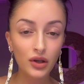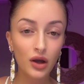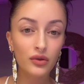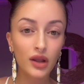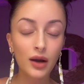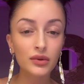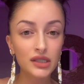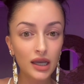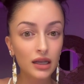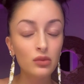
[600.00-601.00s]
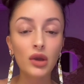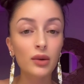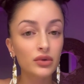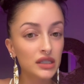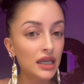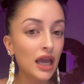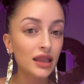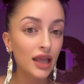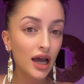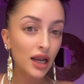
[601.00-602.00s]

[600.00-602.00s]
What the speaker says: know, that I wasn't going to be able to get that